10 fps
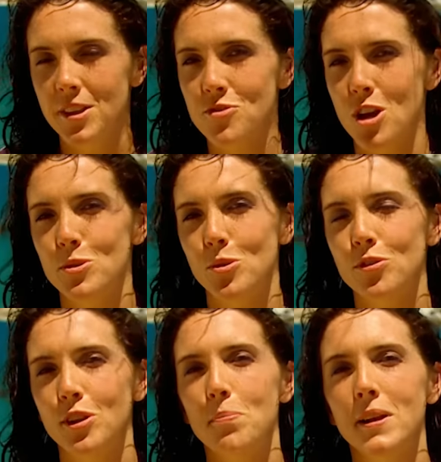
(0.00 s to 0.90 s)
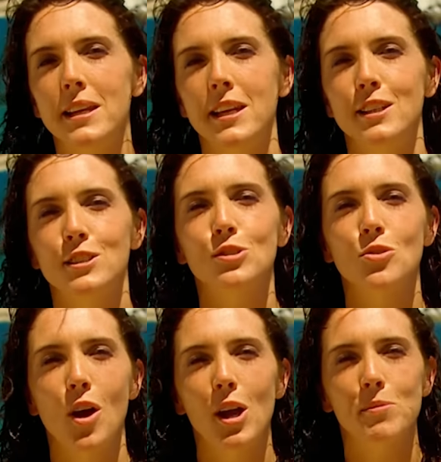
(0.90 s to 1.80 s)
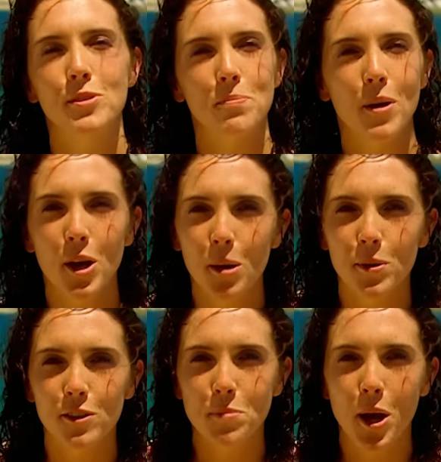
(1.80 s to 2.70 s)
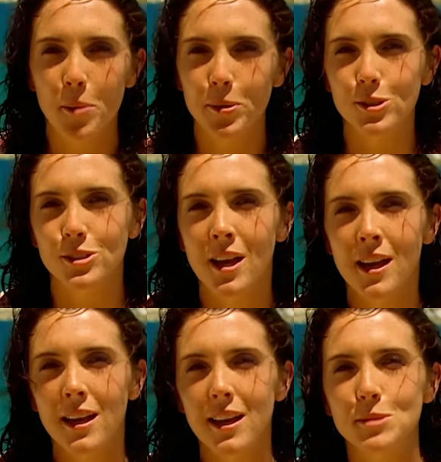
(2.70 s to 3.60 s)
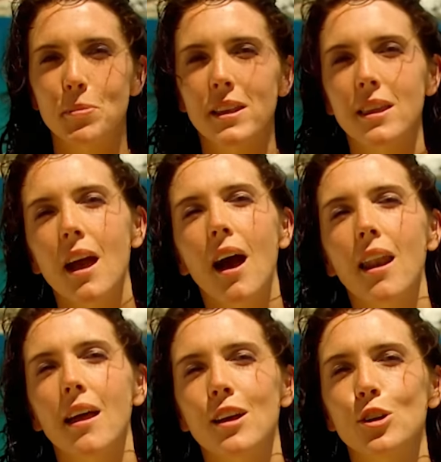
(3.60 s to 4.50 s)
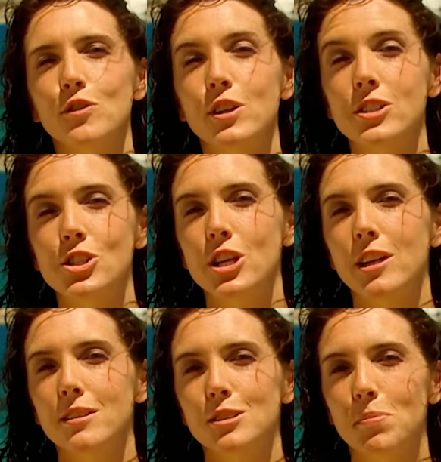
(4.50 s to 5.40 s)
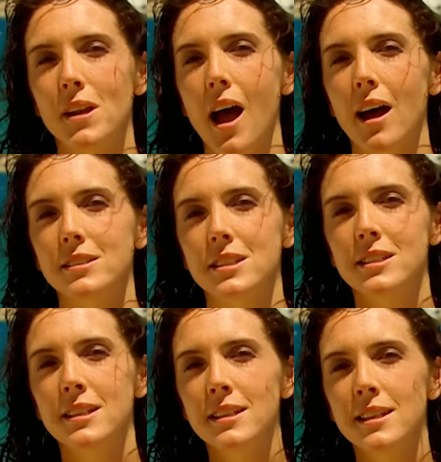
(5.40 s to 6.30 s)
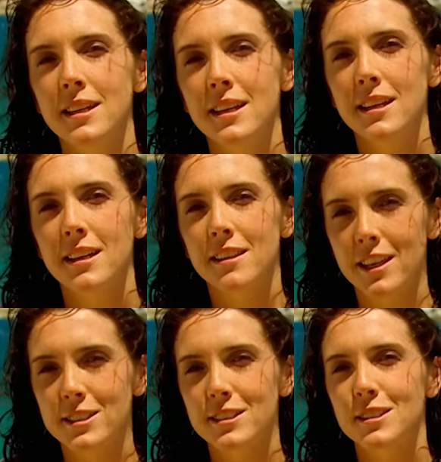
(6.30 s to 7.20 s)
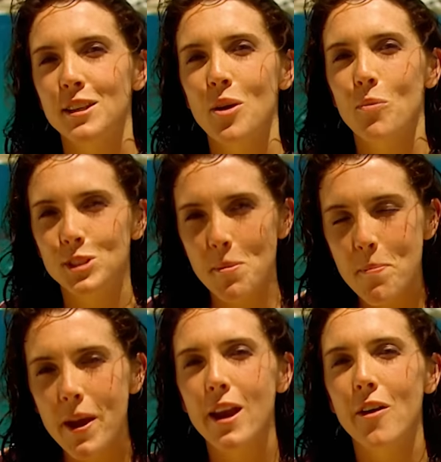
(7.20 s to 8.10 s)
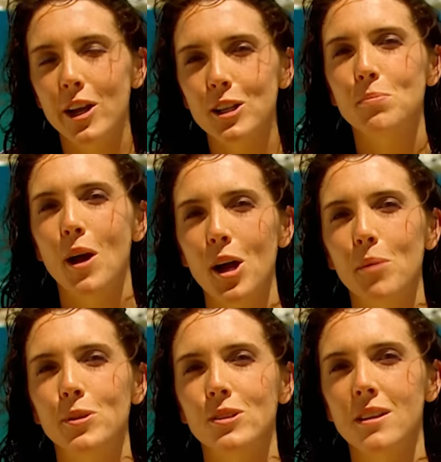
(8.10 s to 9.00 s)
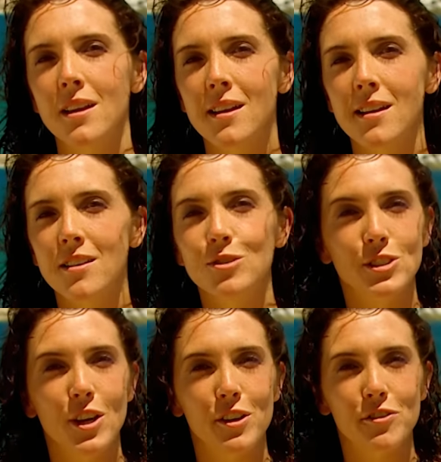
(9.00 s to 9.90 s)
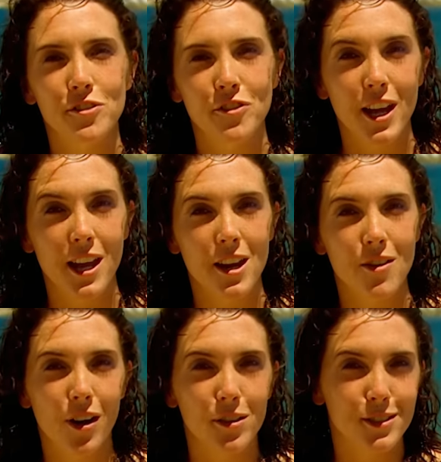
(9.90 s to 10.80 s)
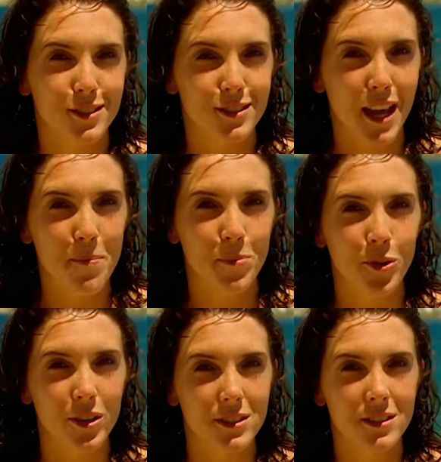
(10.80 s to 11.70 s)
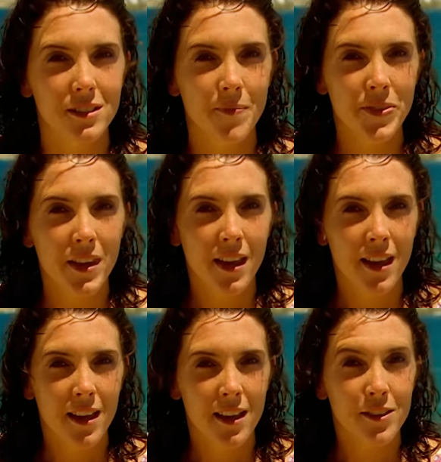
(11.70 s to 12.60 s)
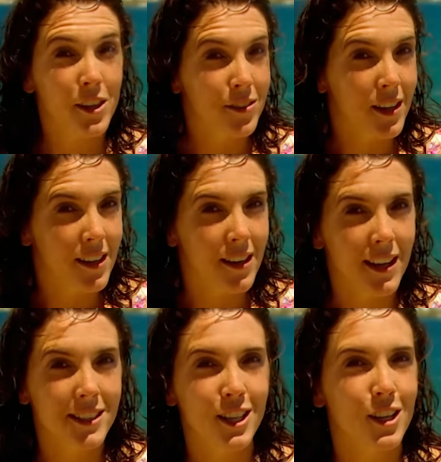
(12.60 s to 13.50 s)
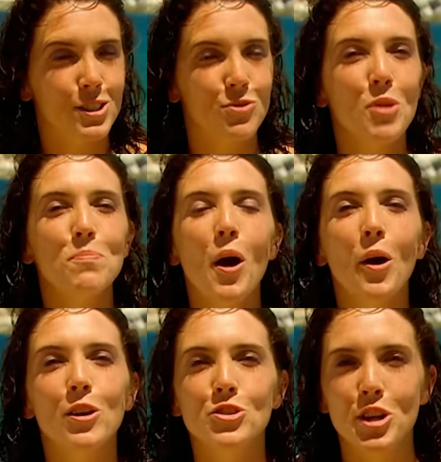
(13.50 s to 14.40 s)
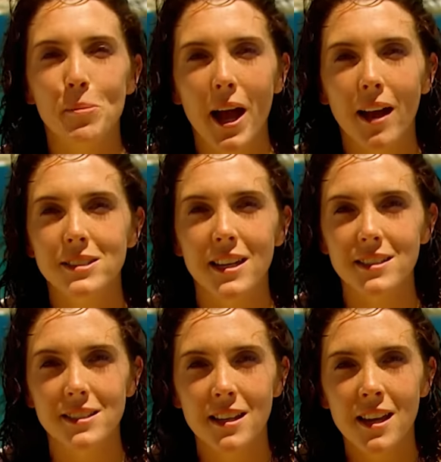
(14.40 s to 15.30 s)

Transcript: Roman author Pliny described the purple of purples as being the colour of congealed blood. This was imperial purple, reserved for heroes and emperors. The Athenian Aeschylus wrote poetry about it.